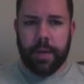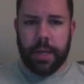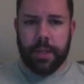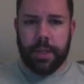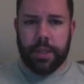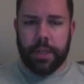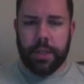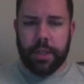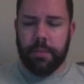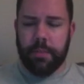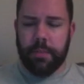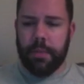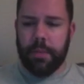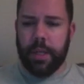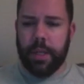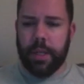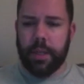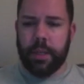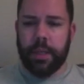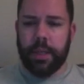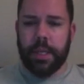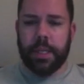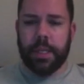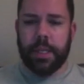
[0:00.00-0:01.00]
I should
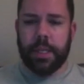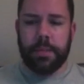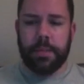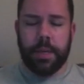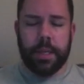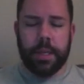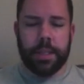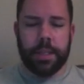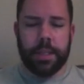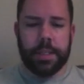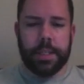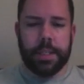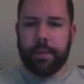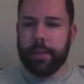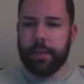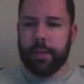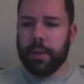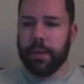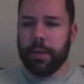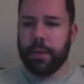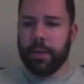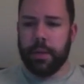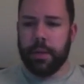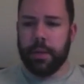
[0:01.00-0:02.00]
at least be at a
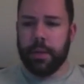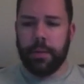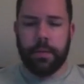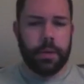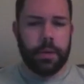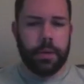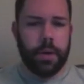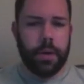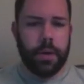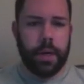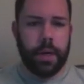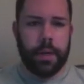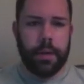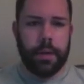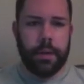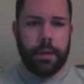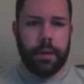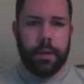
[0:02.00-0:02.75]
700 for credit.